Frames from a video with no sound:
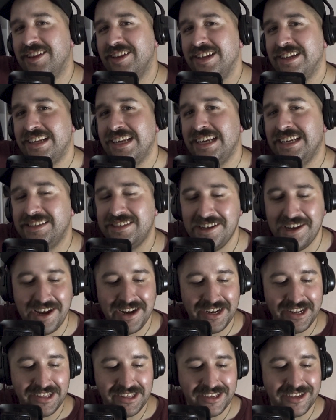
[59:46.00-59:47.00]
Is there
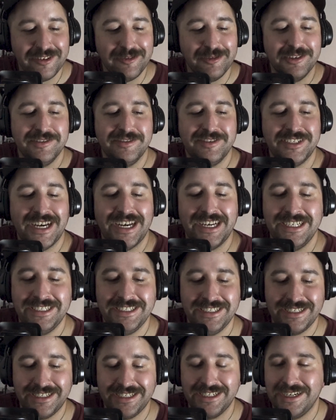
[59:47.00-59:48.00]
anything you would have changed
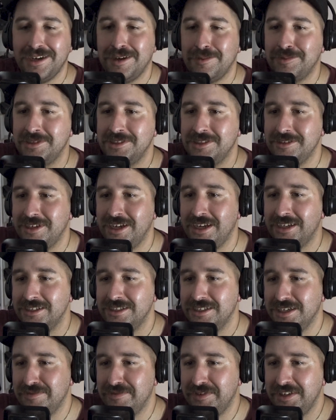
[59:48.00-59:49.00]
up until now? Do you have
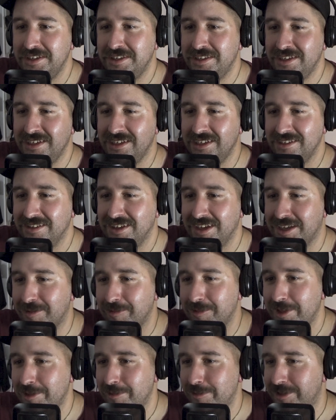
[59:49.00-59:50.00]
anything like where you
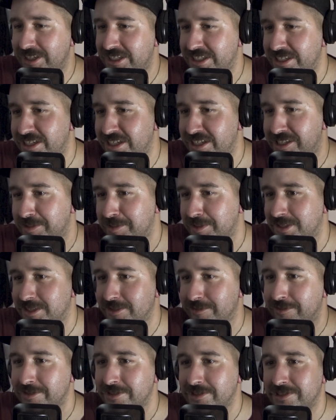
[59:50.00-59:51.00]
wish you did something different?